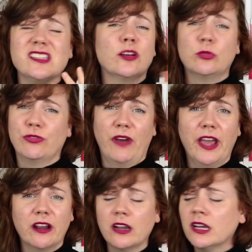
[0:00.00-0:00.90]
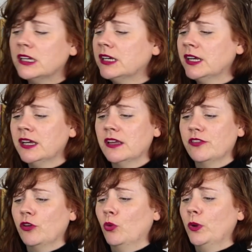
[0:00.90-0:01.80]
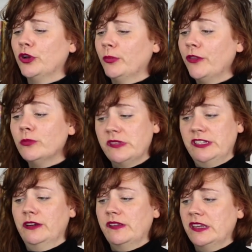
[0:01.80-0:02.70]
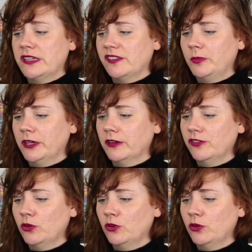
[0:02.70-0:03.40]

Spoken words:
terrible fire. So when her mother mysteriously disappears,